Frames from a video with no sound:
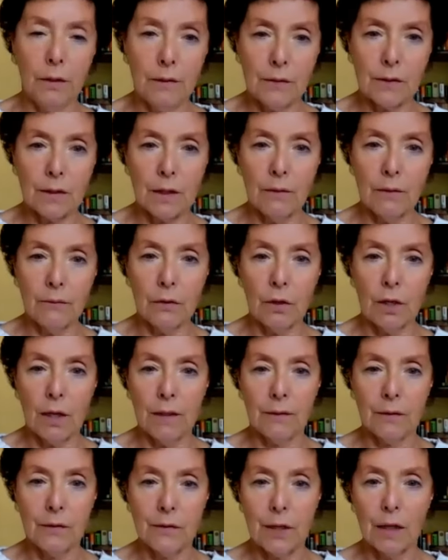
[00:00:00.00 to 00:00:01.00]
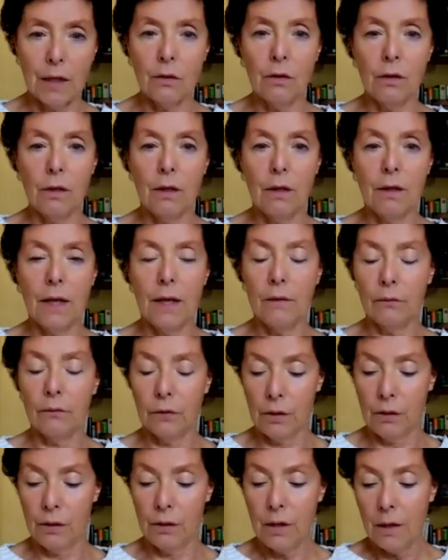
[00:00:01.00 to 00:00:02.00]
discover at the cellular
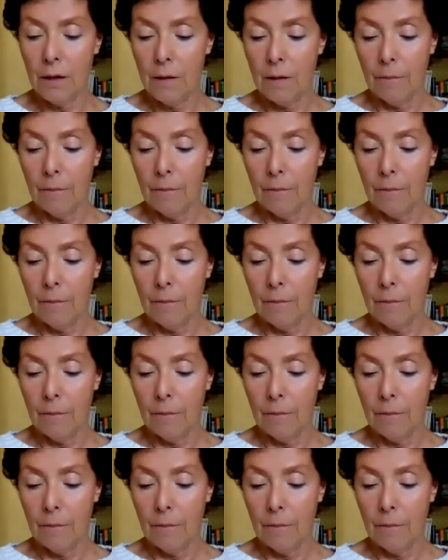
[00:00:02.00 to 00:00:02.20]
level